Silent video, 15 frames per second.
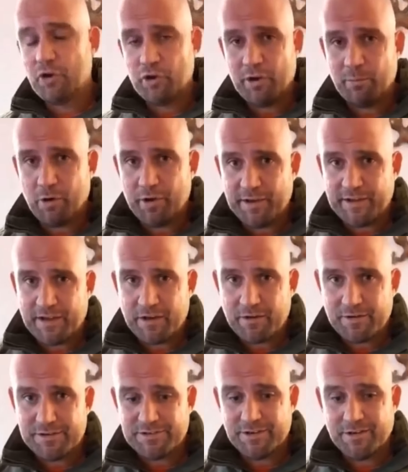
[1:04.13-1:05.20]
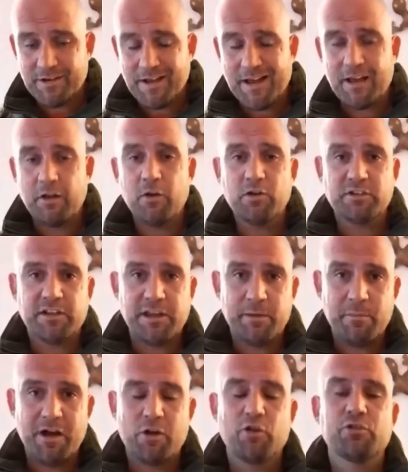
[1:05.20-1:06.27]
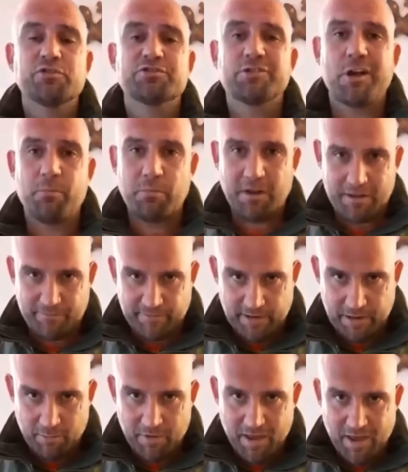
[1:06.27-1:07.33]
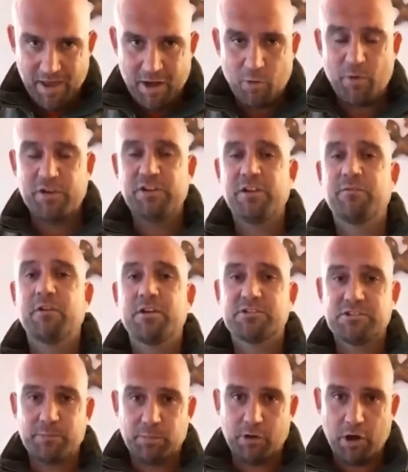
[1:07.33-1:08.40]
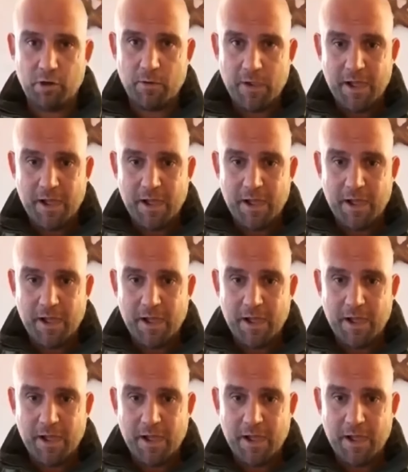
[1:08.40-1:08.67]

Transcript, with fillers: a born again Christian. I looked at him, I couldn't stop laughing at him. I went, you've lost the plot.